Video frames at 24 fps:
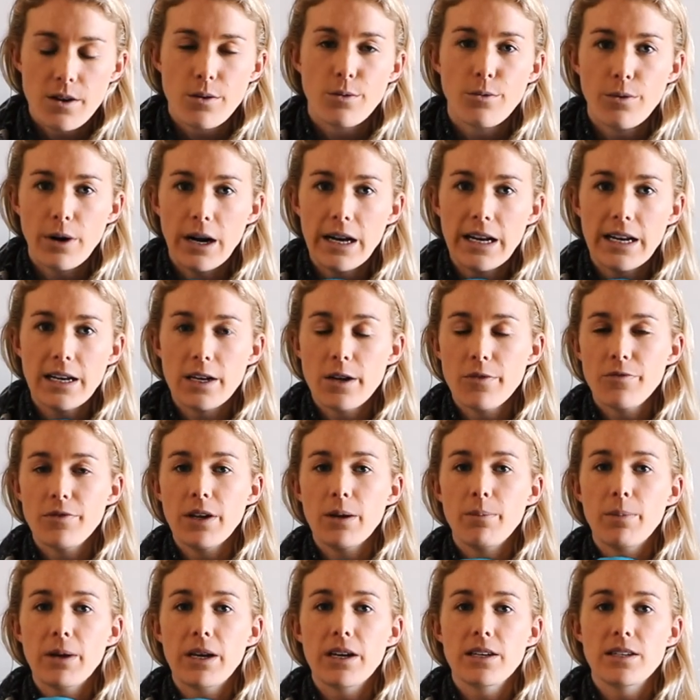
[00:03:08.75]
Really
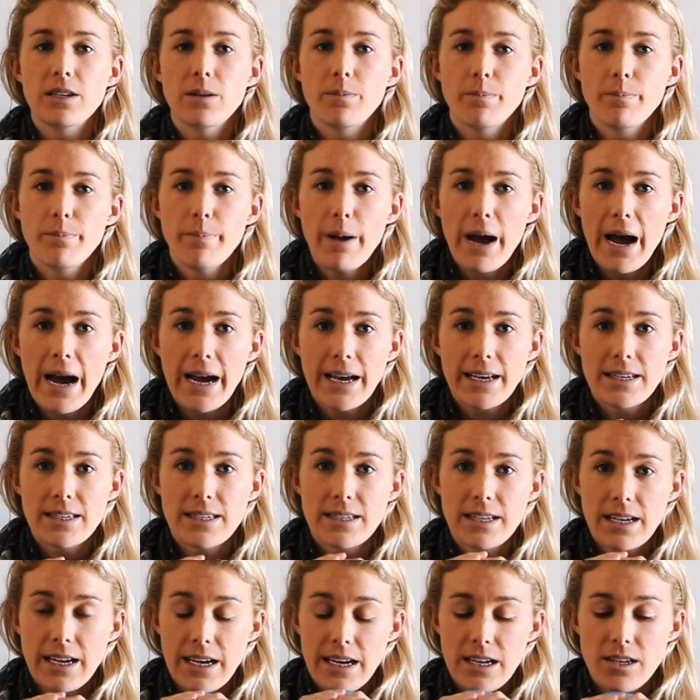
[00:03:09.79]
nifty because it
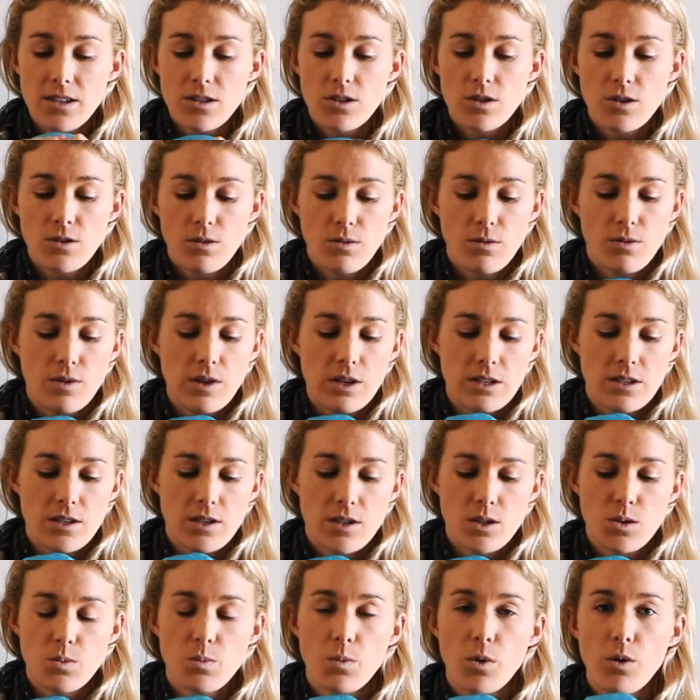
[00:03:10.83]
packs into
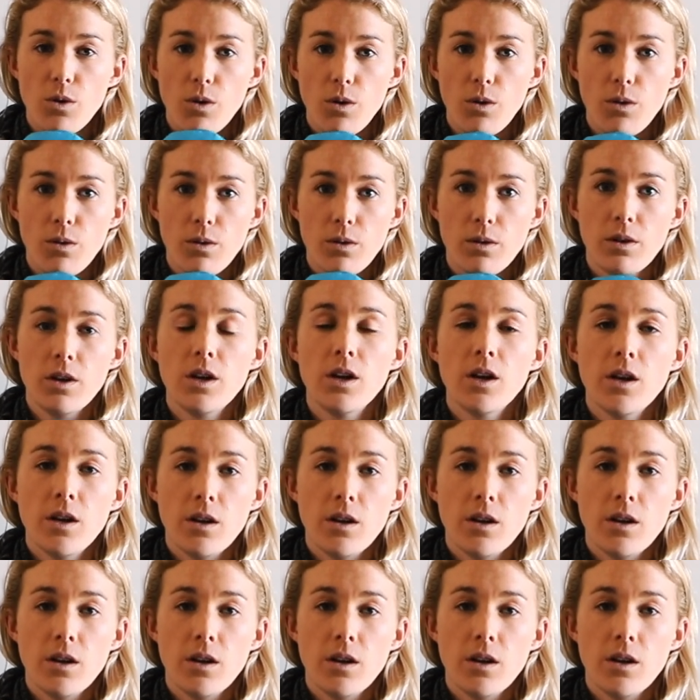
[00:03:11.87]
this small